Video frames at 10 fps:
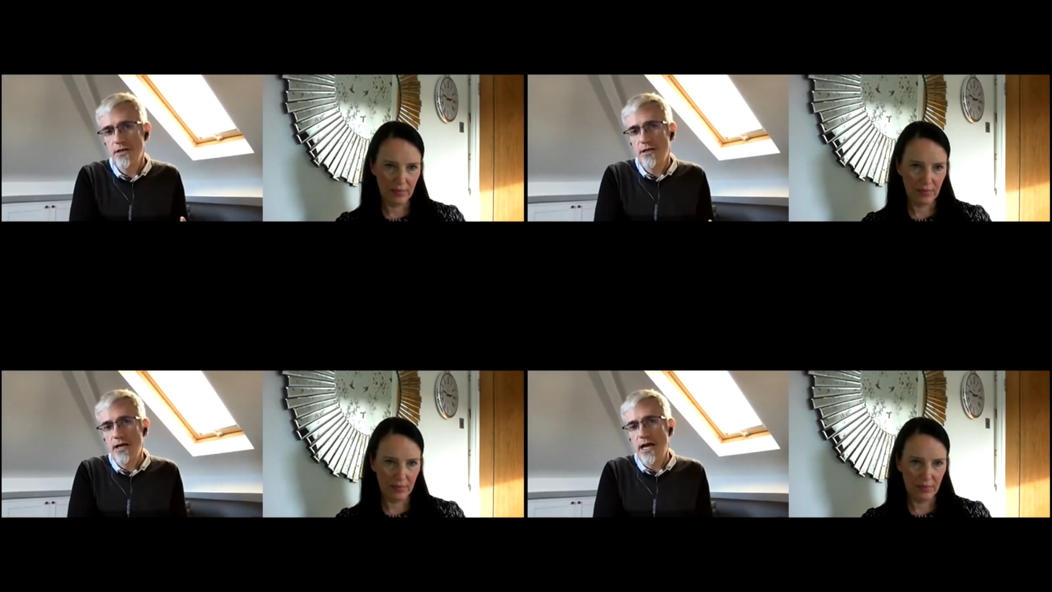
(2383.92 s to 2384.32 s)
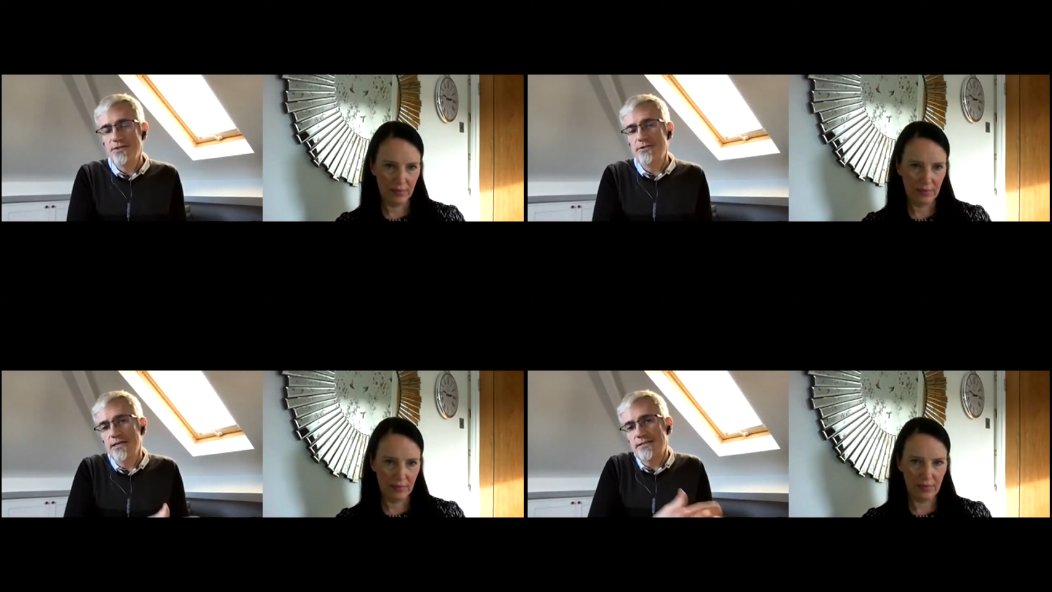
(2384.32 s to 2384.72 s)
Speaker 1: and to
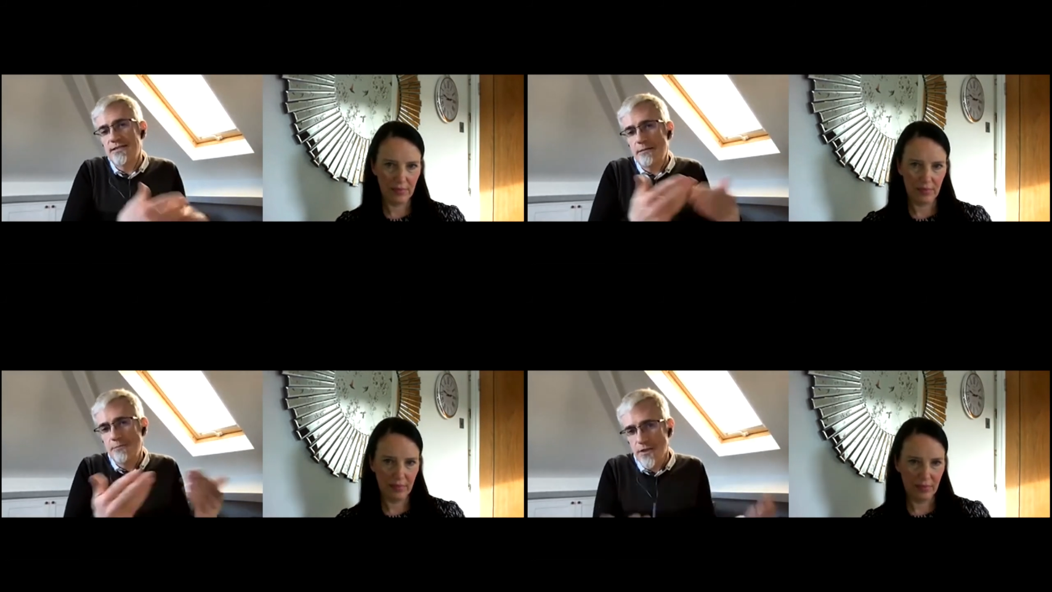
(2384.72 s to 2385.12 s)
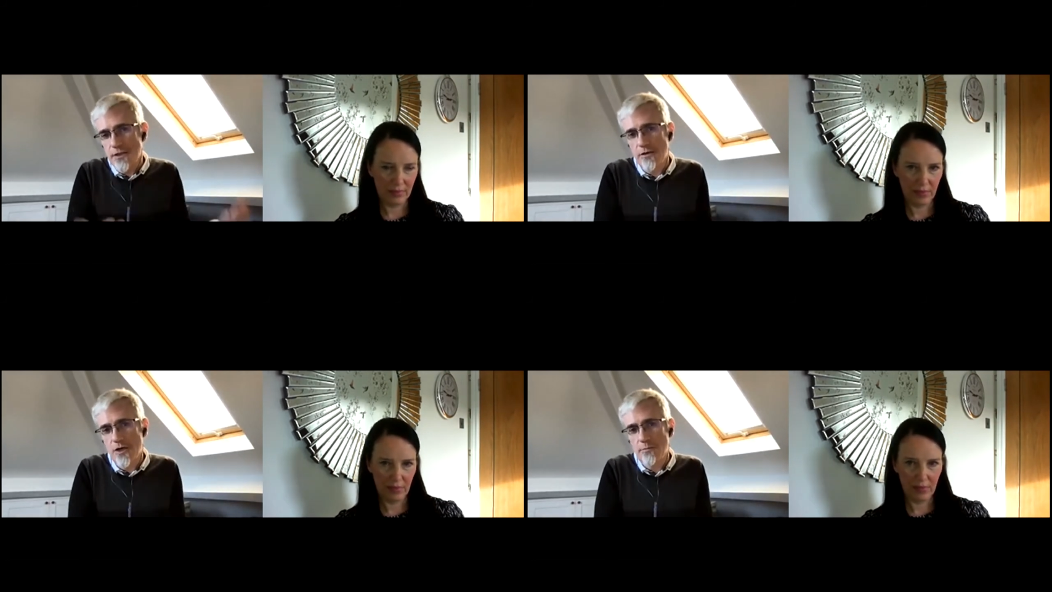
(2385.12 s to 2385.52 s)
establishing a
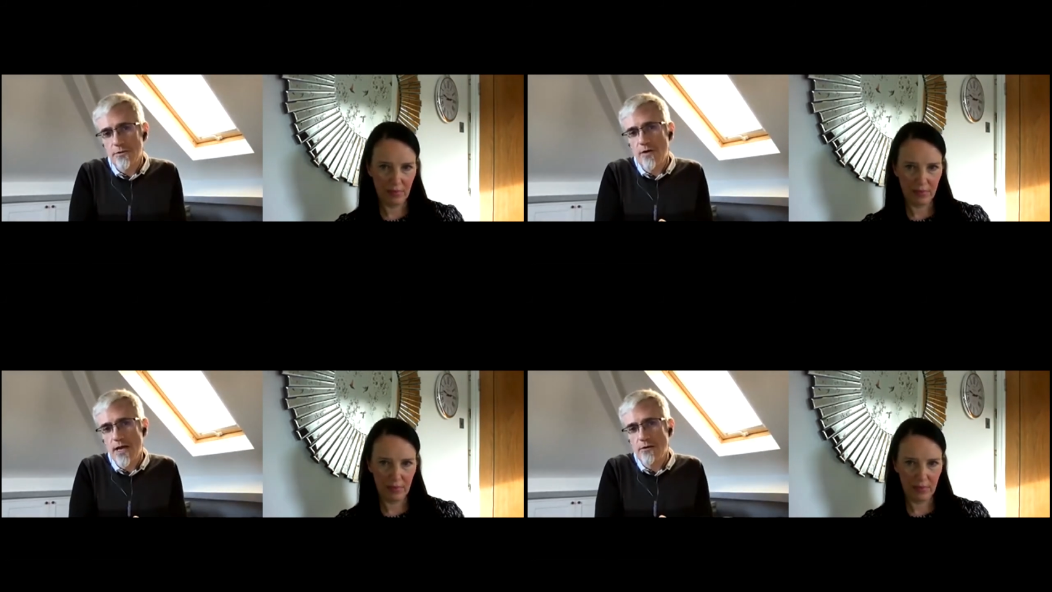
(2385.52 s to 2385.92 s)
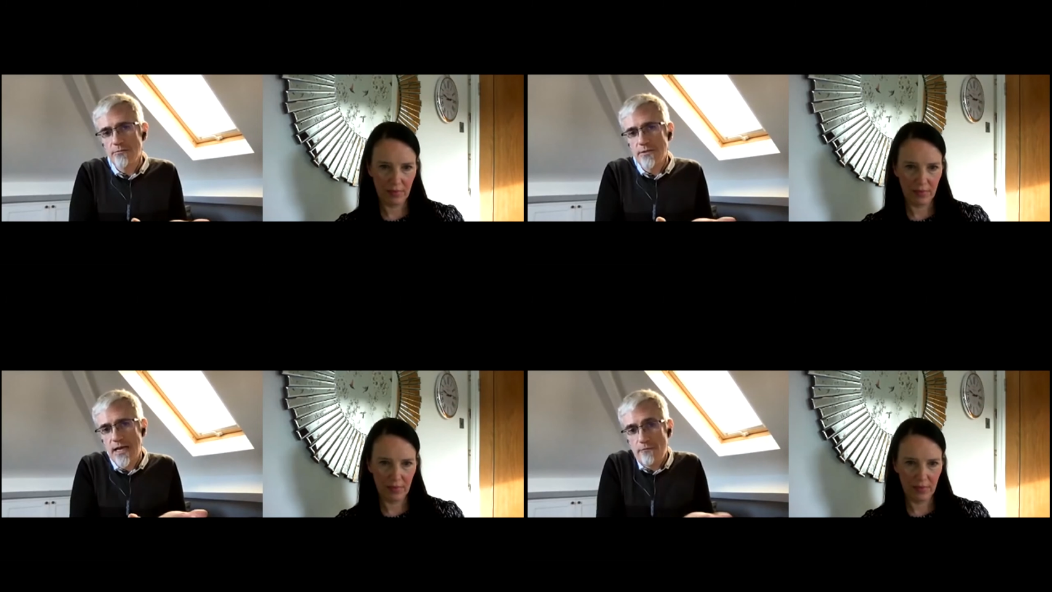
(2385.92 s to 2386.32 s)
common ground.
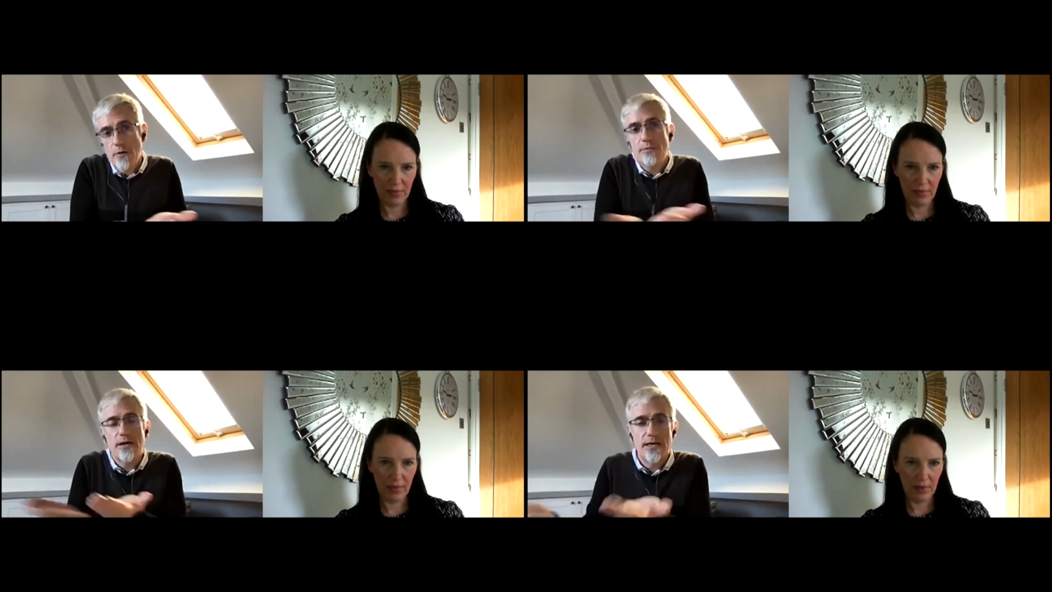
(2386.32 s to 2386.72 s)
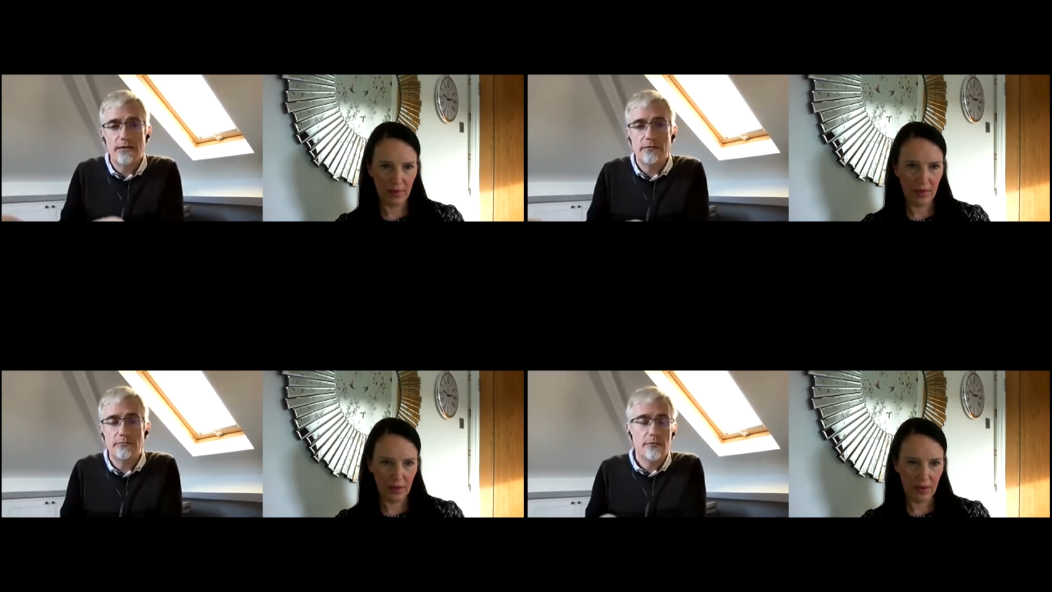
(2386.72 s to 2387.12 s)
And from that, then
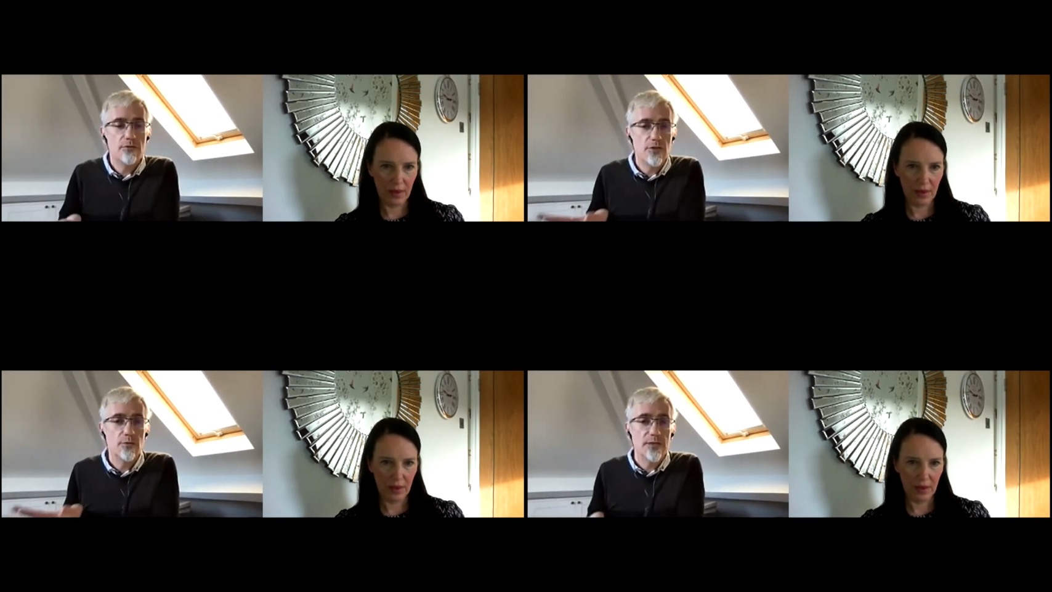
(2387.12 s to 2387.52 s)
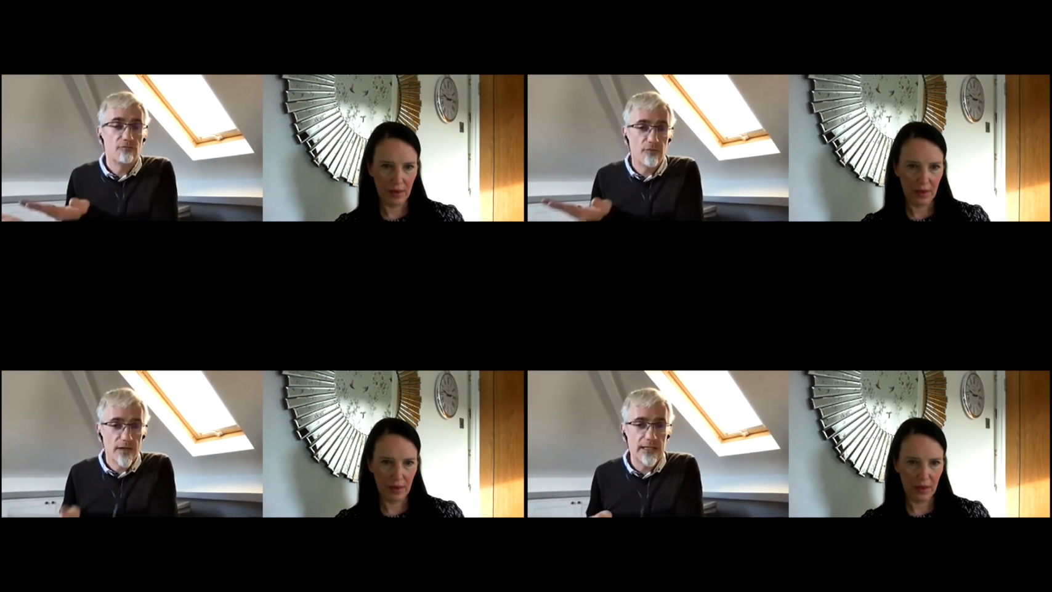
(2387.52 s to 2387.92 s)
new and
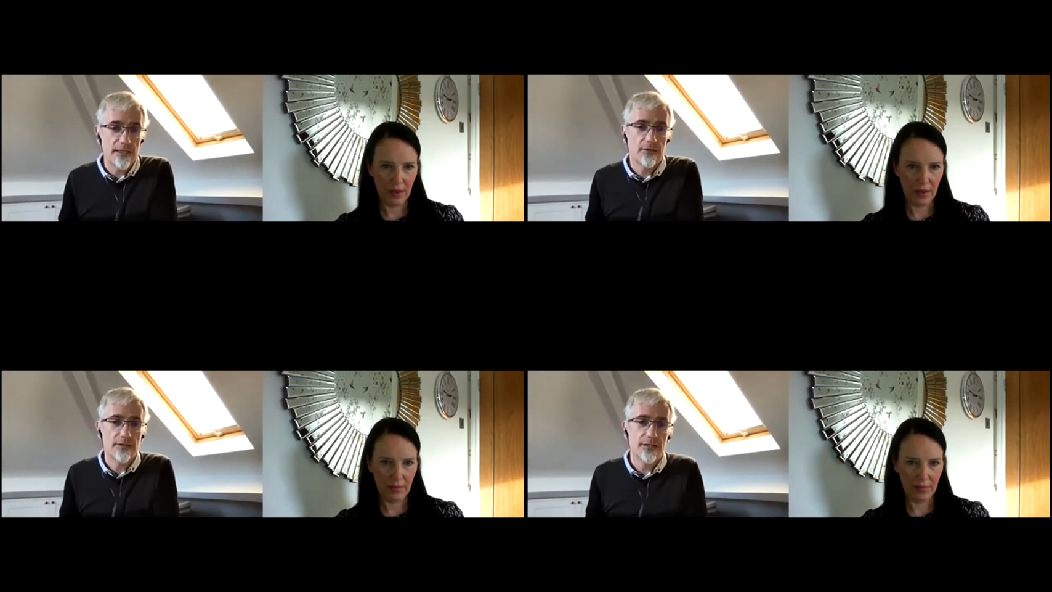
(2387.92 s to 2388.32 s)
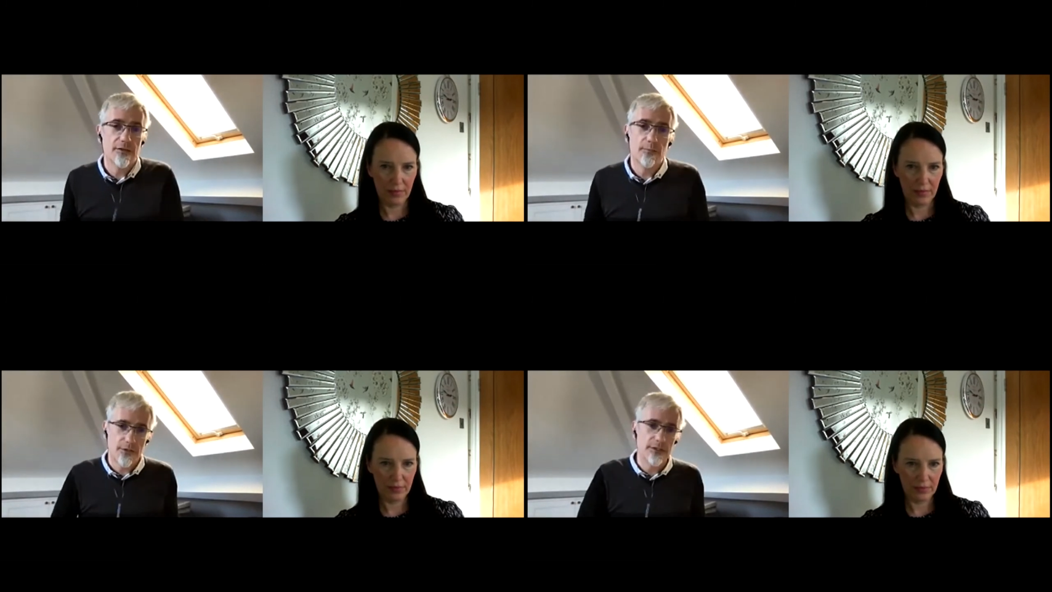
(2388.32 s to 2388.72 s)
really exciting
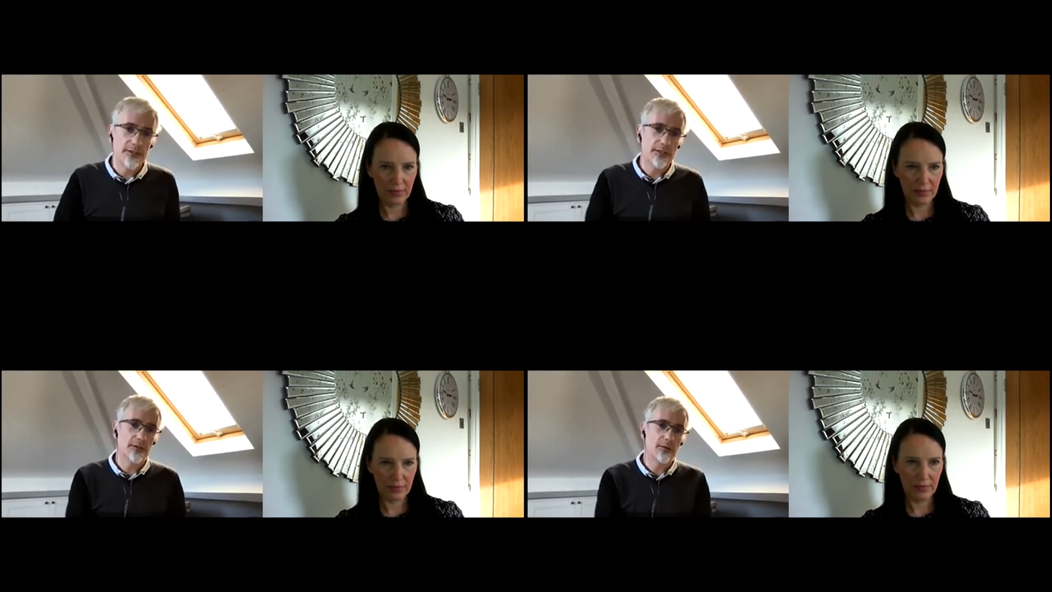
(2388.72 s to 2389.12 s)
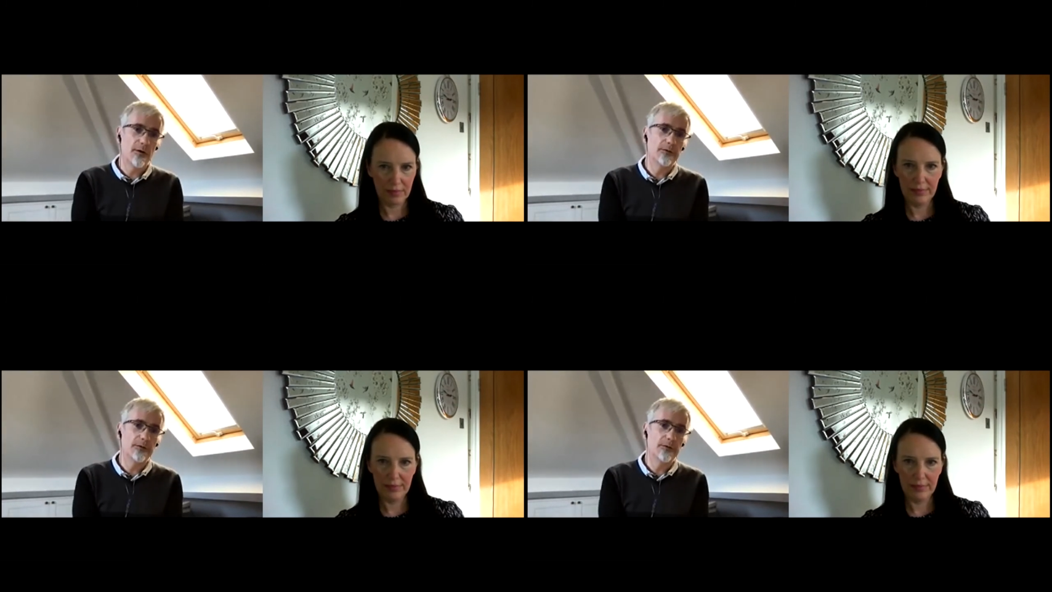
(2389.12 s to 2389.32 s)
opportunities can grow.